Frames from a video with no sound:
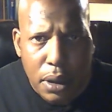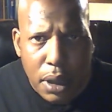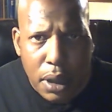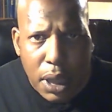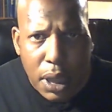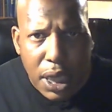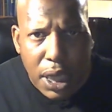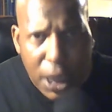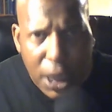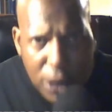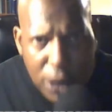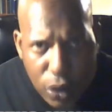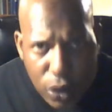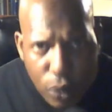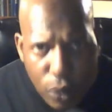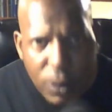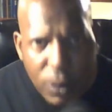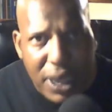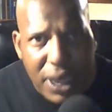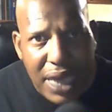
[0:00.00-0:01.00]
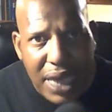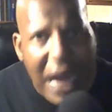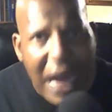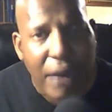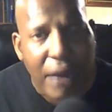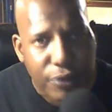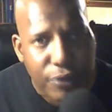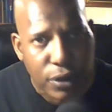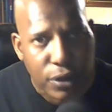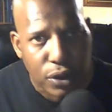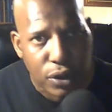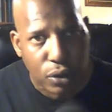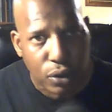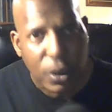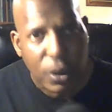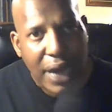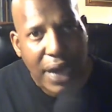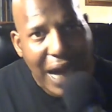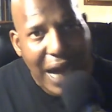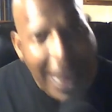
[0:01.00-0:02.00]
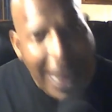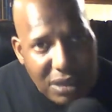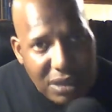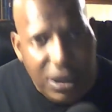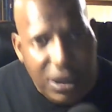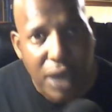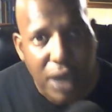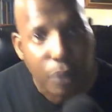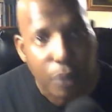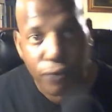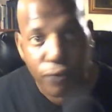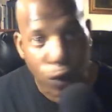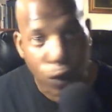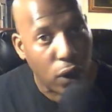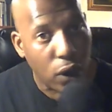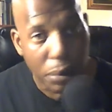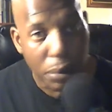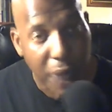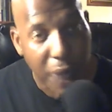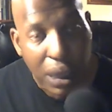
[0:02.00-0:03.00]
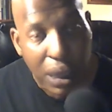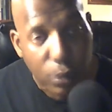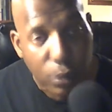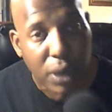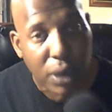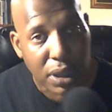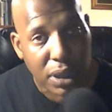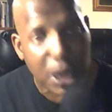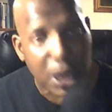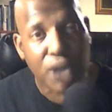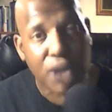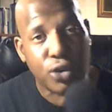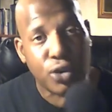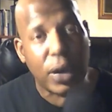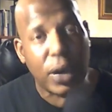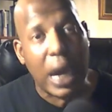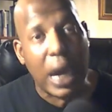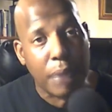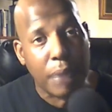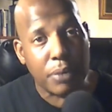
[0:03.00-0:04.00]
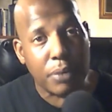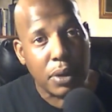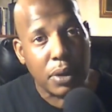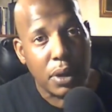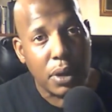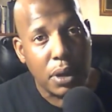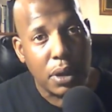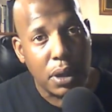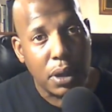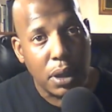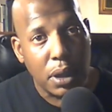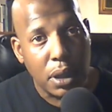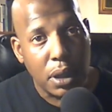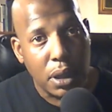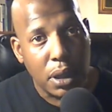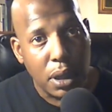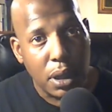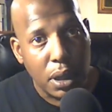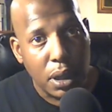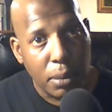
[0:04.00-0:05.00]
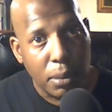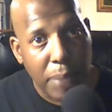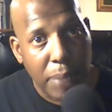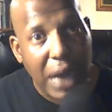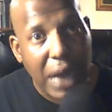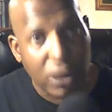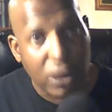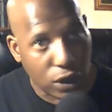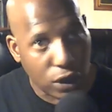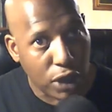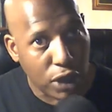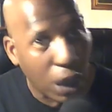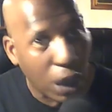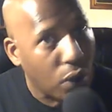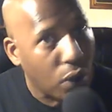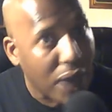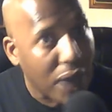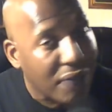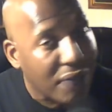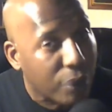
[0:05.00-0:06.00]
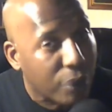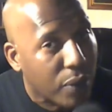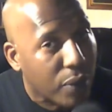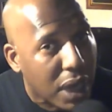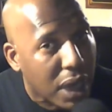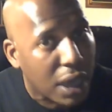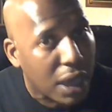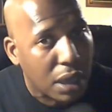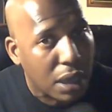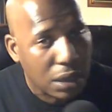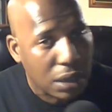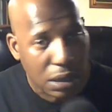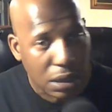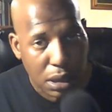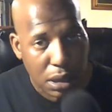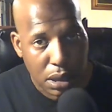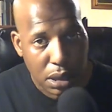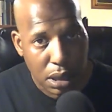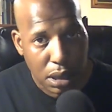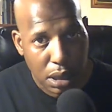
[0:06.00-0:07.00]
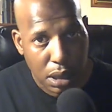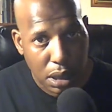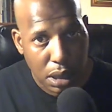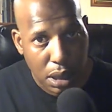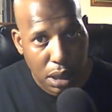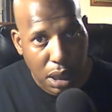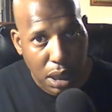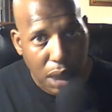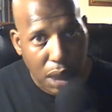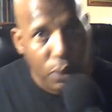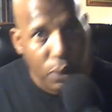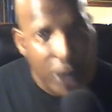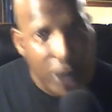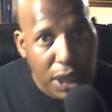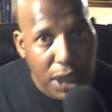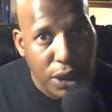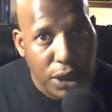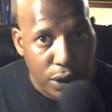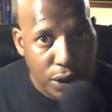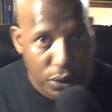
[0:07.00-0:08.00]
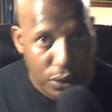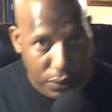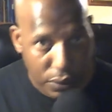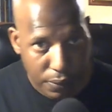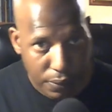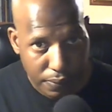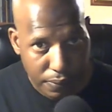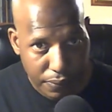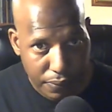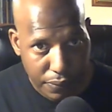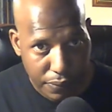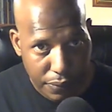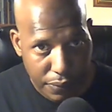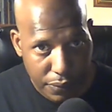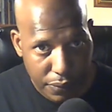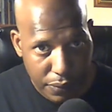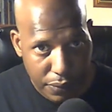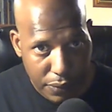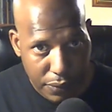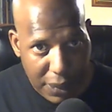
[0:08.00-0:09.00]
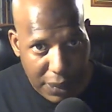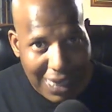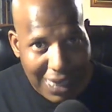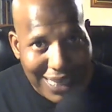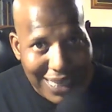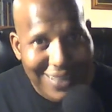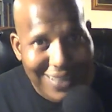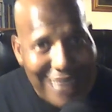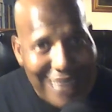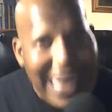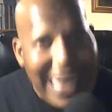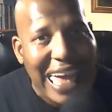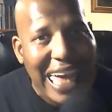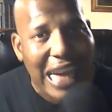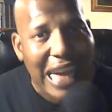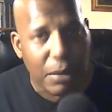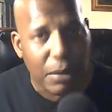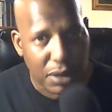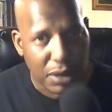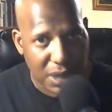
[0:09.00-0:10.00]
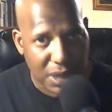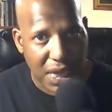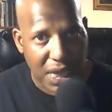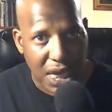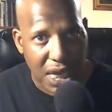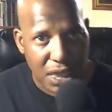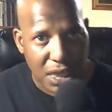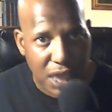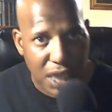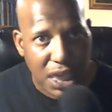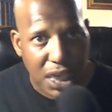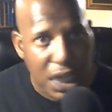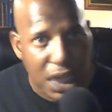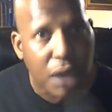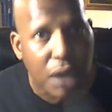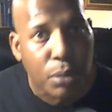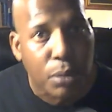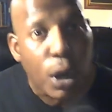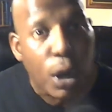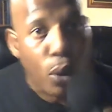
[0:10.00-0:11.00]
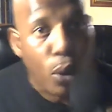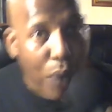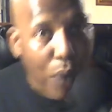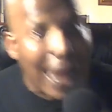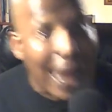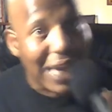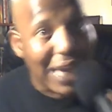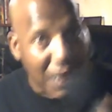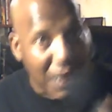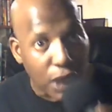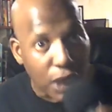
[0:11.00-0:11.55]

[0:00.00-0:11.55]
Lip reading: He do what he have to do. I seen Floyd Mayweather get trapped by Canelo Alvarez. And what he do? He timed his ass and hit him while he in the